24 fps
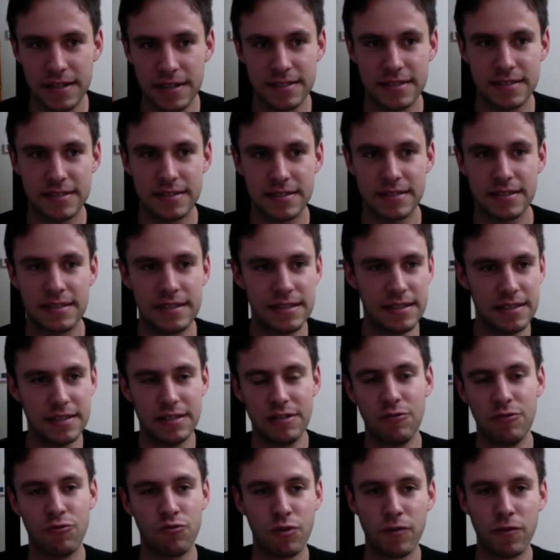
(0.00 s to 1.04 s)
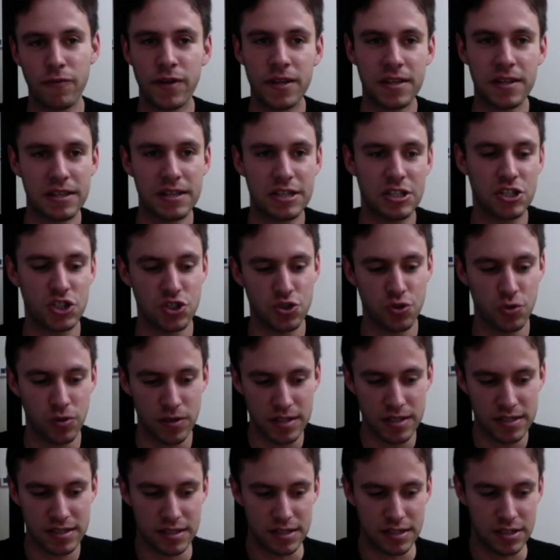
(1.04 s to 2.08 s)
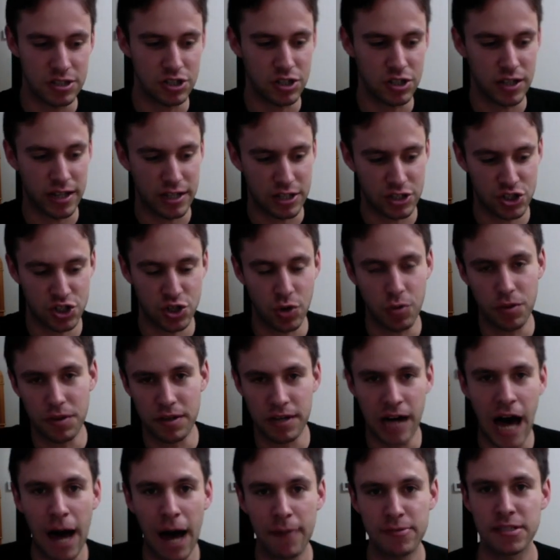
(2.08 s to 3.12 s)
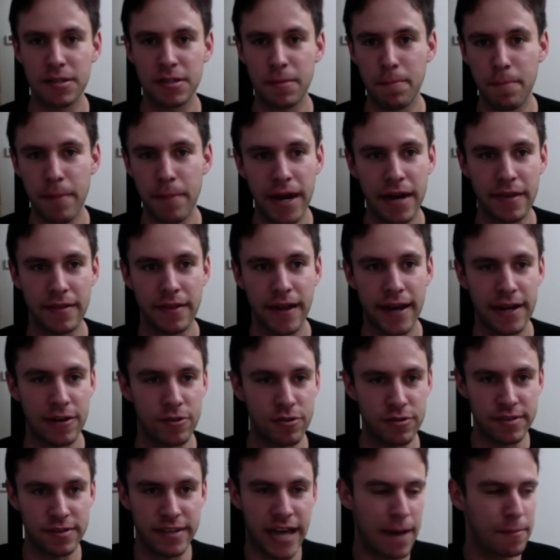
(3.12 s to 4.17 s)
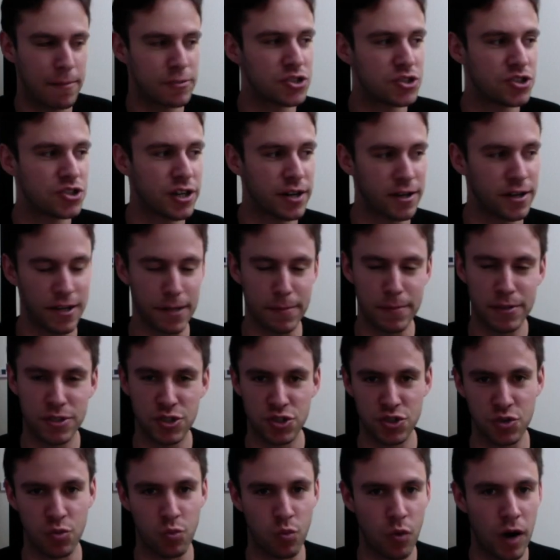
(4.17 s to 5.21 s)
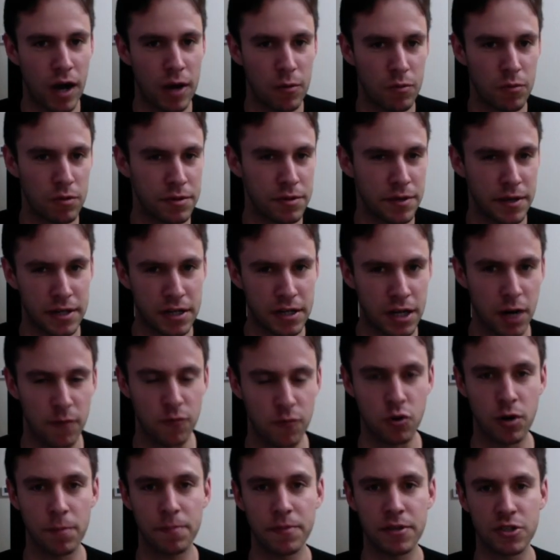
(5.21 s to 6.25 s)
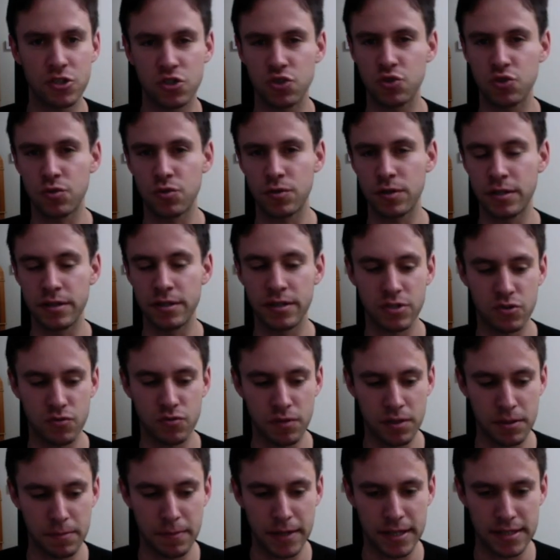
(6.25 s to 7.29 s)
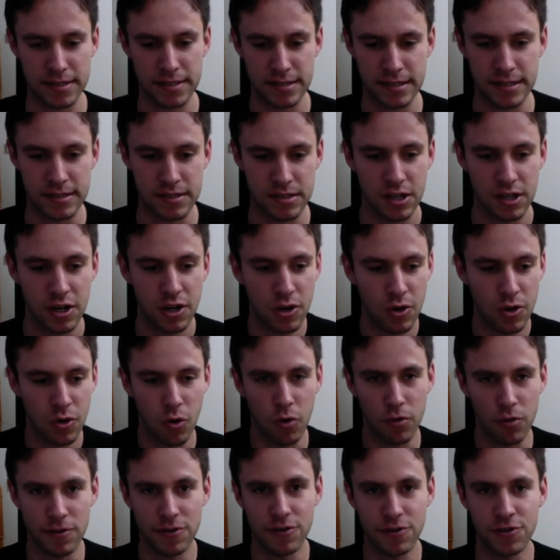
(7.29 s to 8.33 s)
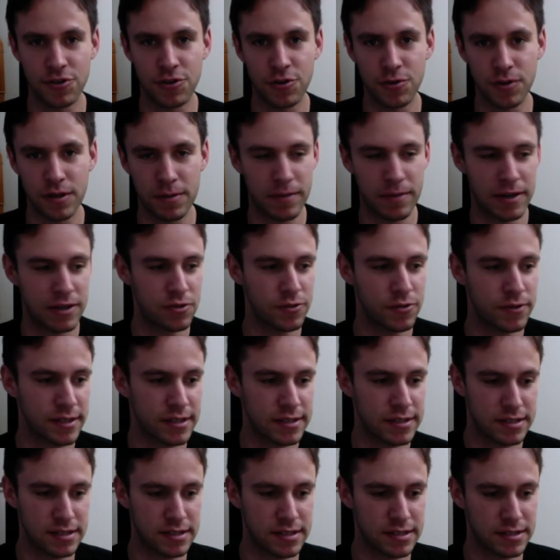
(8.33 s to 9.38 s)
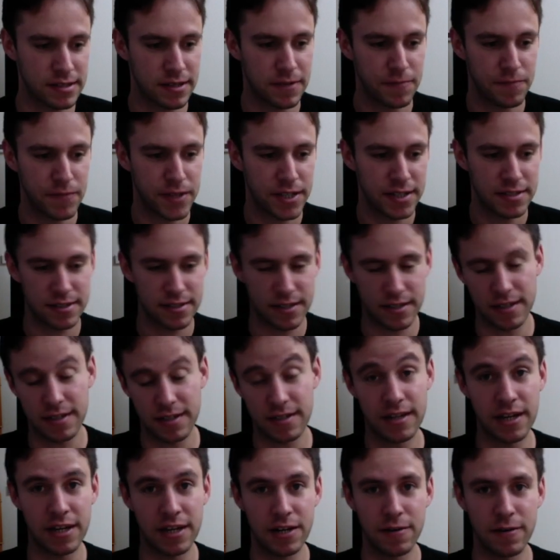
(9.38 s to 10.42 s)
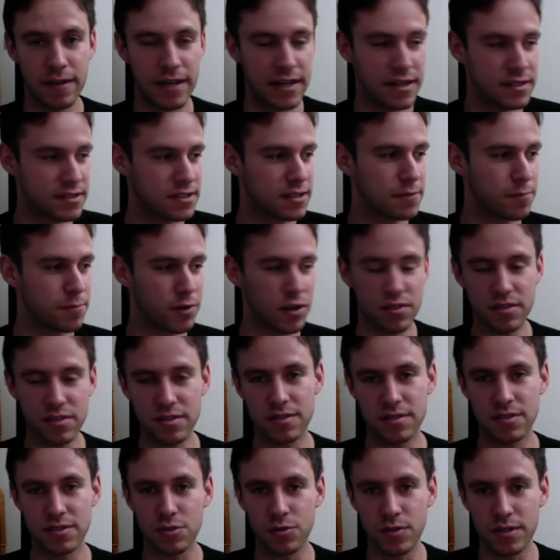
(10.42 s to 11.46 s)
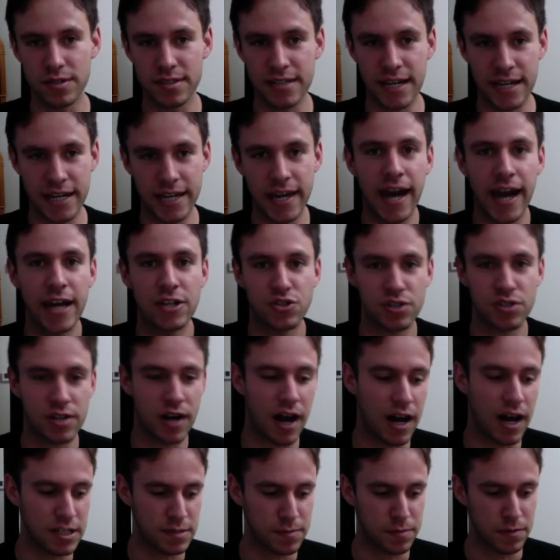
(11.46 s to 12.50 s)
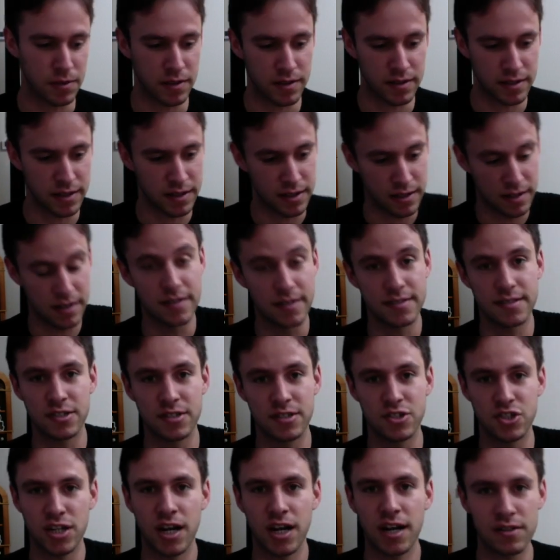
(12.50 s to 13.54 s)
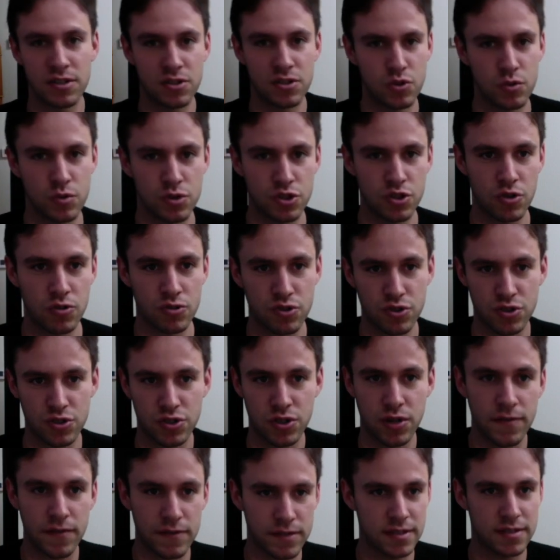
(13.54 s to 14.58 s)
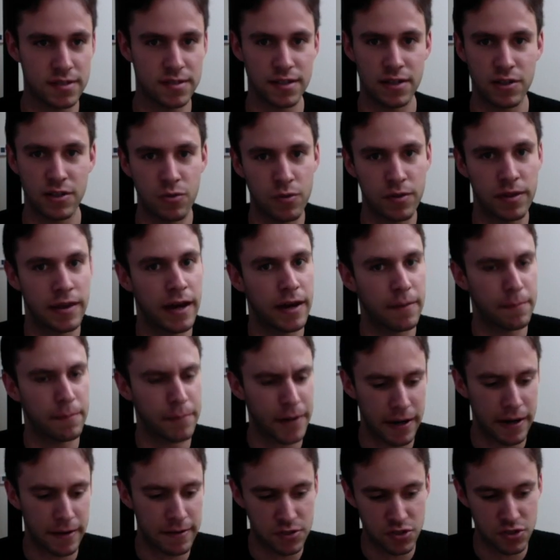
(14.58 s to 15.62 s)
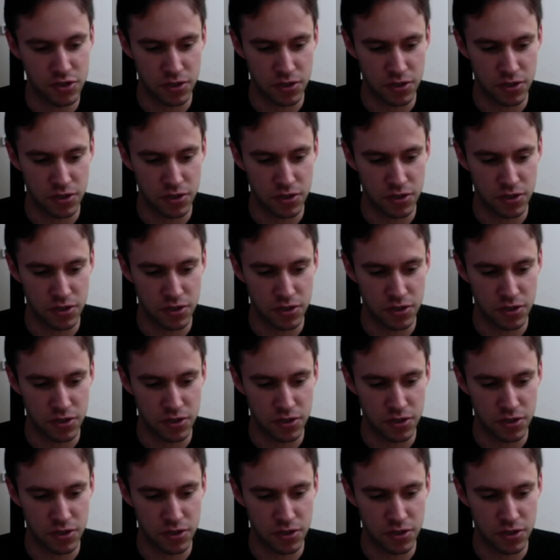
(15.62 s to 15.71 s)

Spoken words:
It's revealing this story isn't going to like show the cops in a bad light or damage their image, so why would they cover up this story? It doesn't really make sense. All they're doing by doing this is sending an innocent person to a psychiatric hospital and an innocent child into a social services center without parents.